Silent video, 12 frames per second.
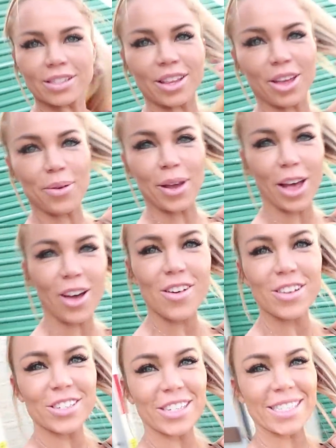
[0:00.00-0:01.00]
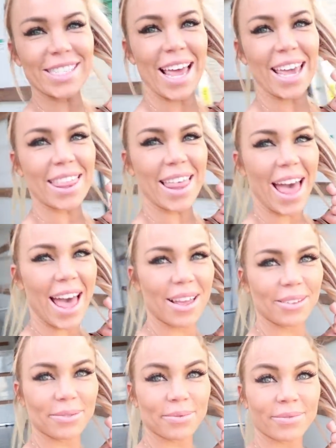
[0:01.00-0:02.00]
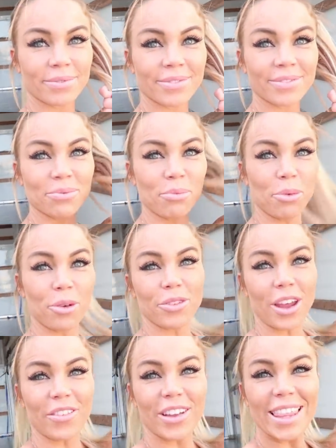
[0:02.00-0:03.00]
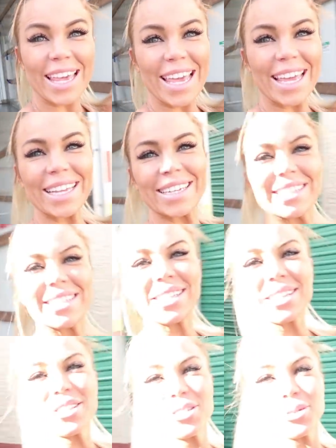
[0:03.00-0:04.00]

So there we go, and just like that, moved everything into the